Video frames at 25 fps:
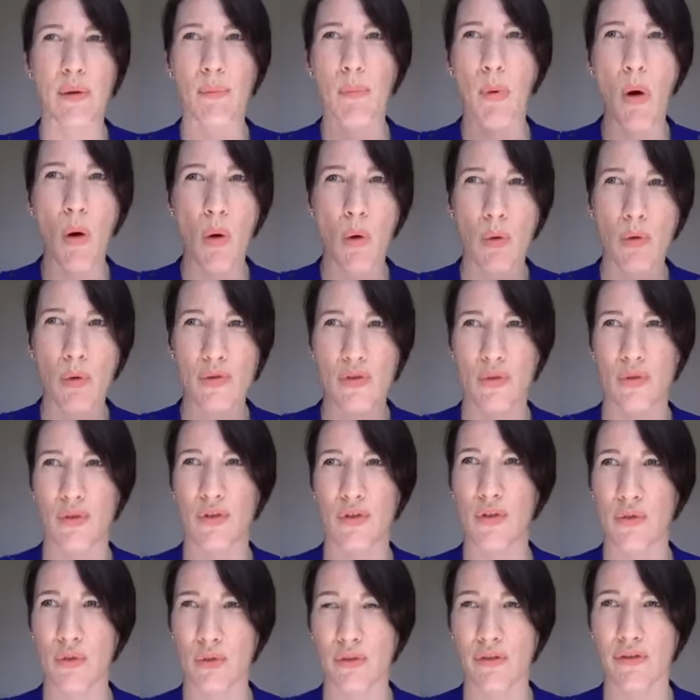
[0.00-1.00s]
polls or
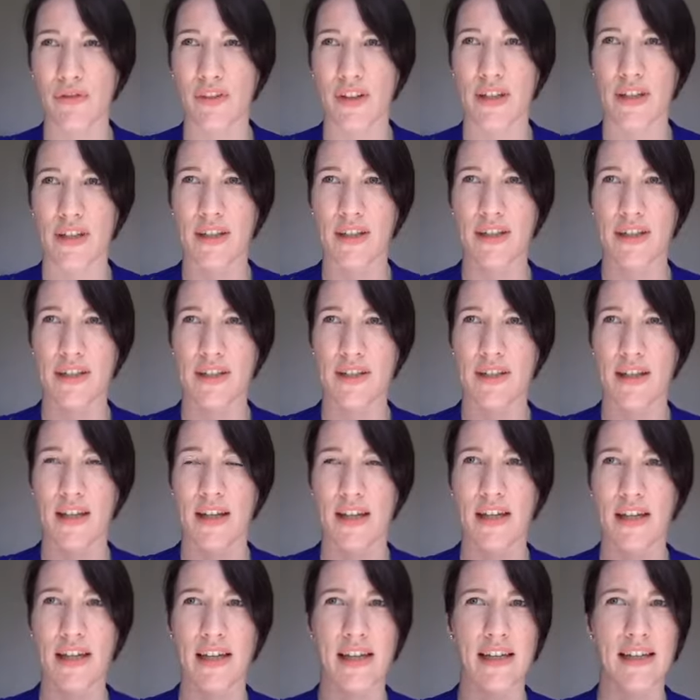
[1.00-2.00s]
surveys,
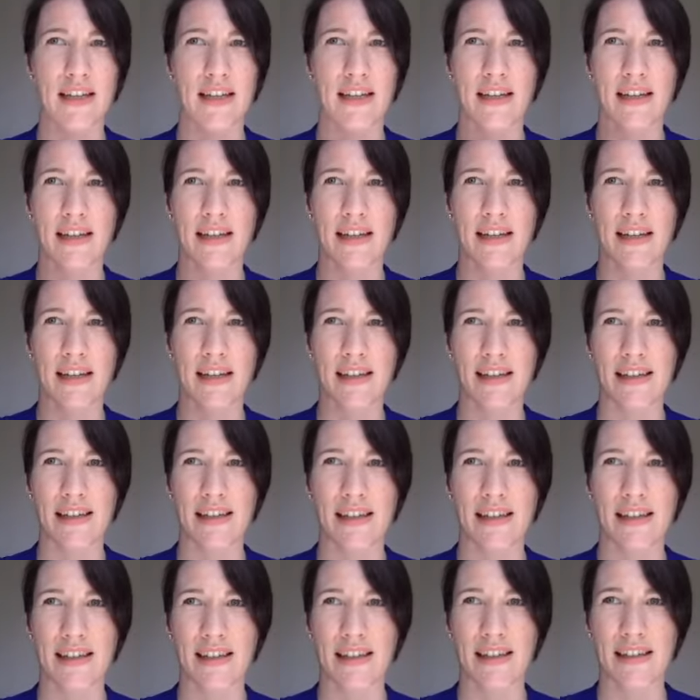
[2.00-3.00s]

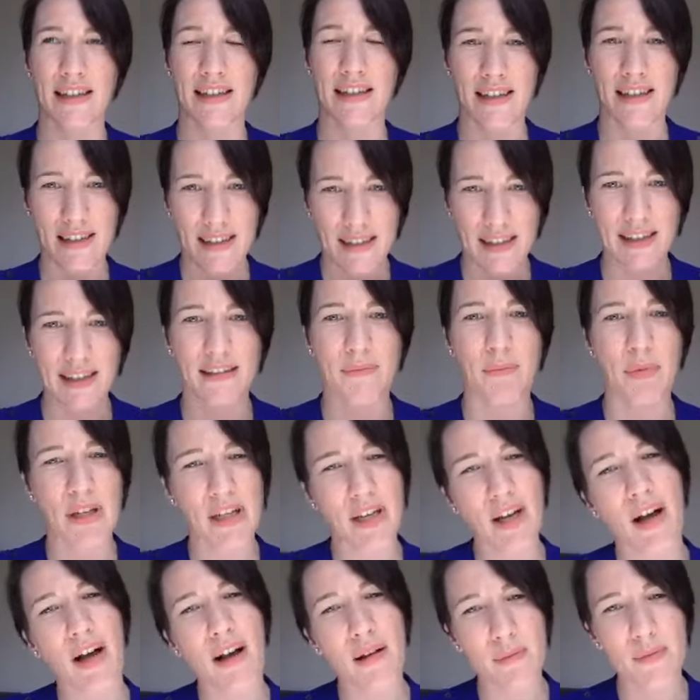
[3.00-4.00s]
it
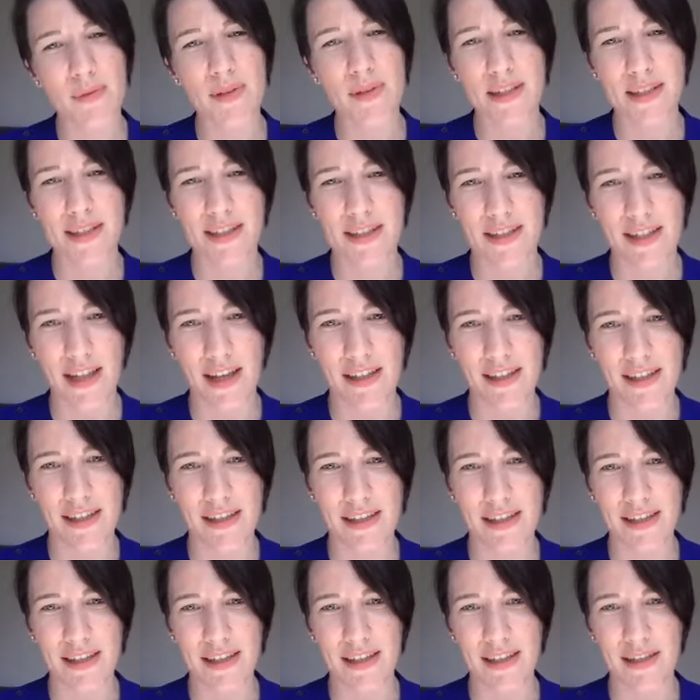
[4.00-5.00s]
becomes
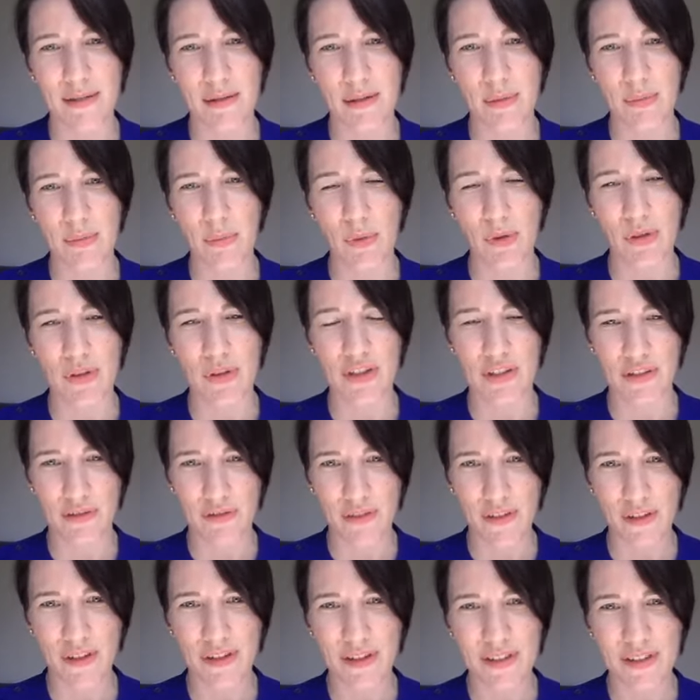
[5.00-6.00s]
slightly more
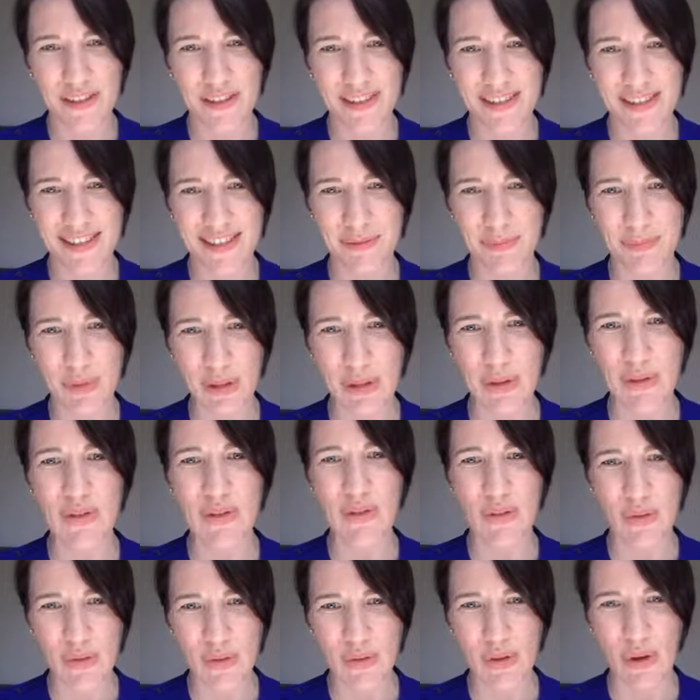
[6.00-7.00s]
difficult because
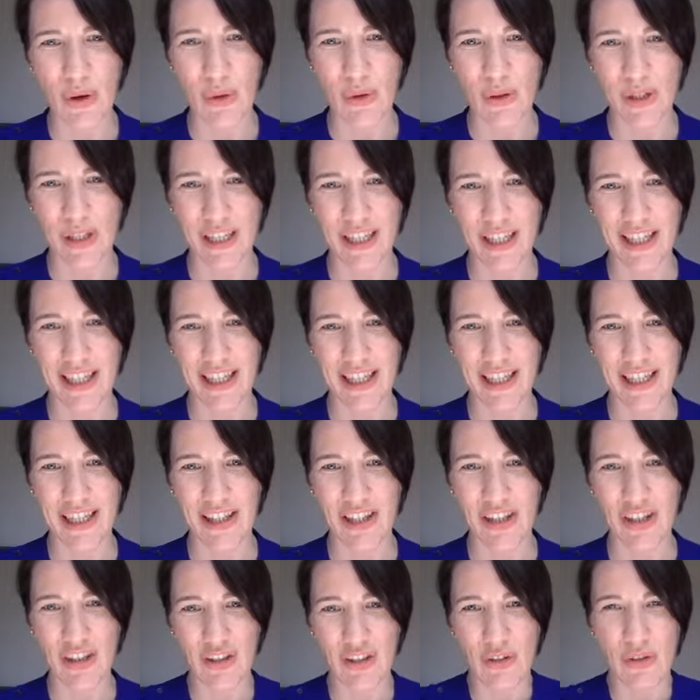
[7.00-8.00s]
you're talking,
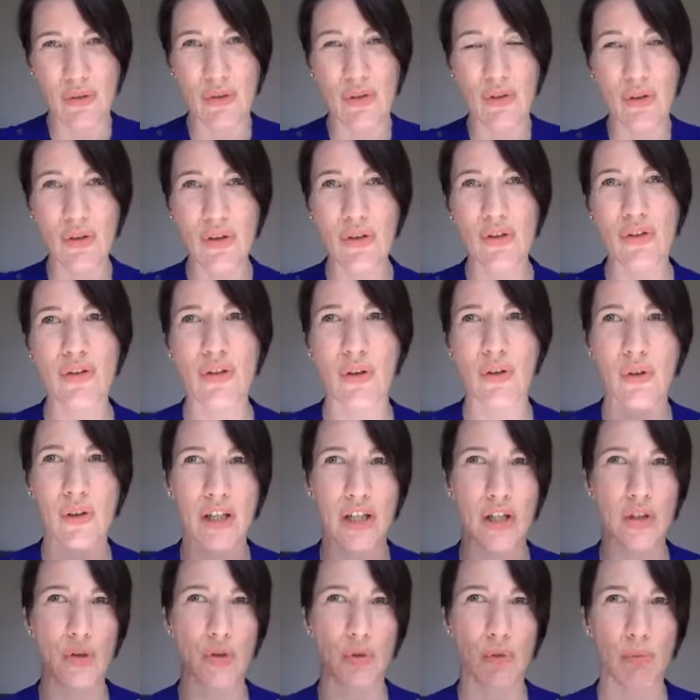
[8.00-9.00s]
you're
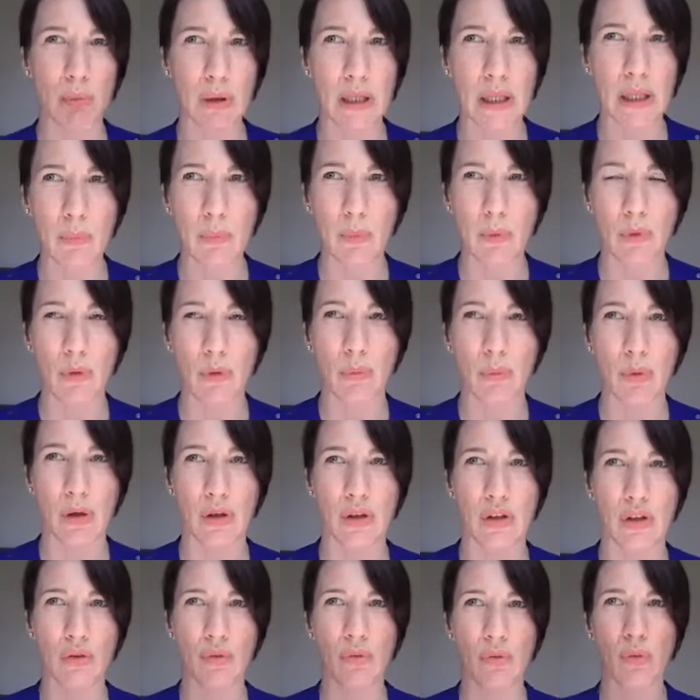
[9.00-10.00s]
talking to people, but
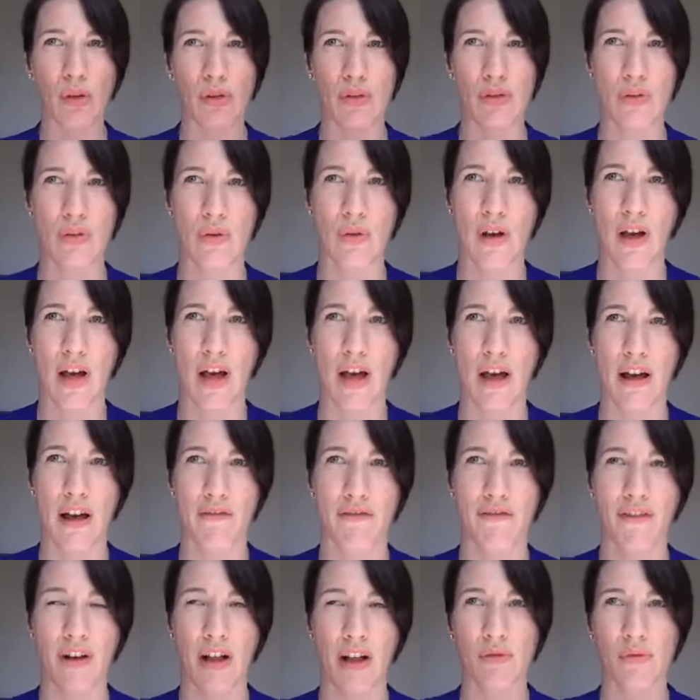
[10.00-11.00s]
you want to
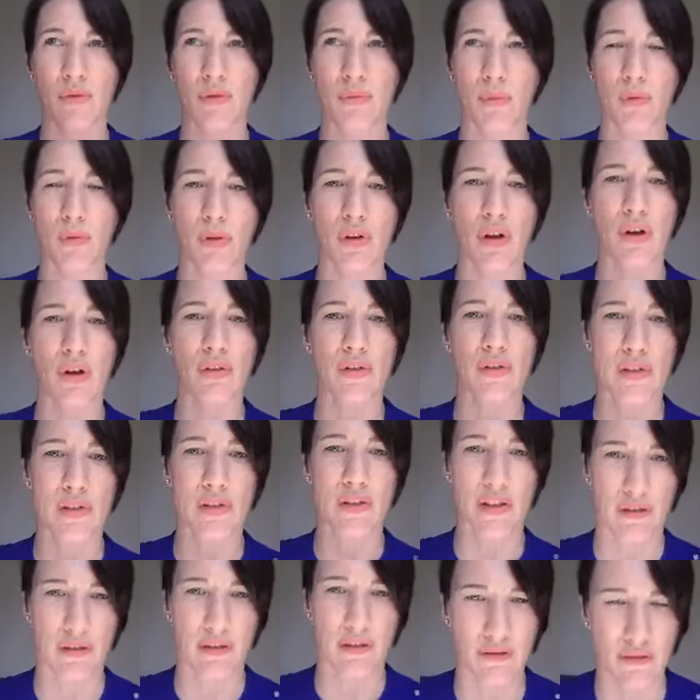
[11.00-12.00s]
have valuable
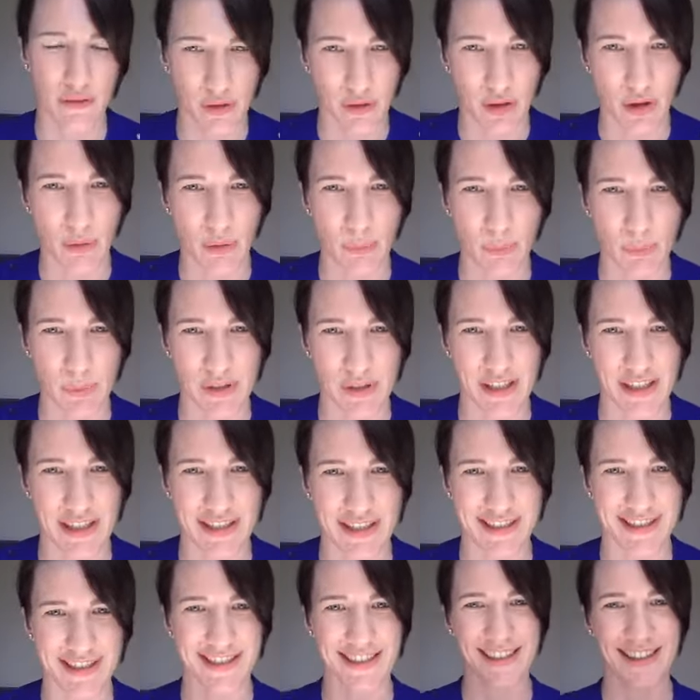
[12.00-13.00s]
content for
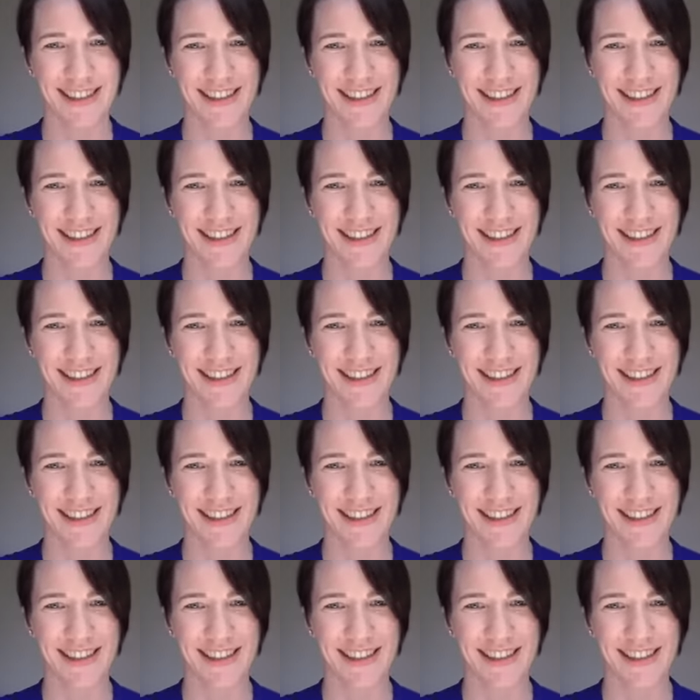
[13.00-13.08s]
companies.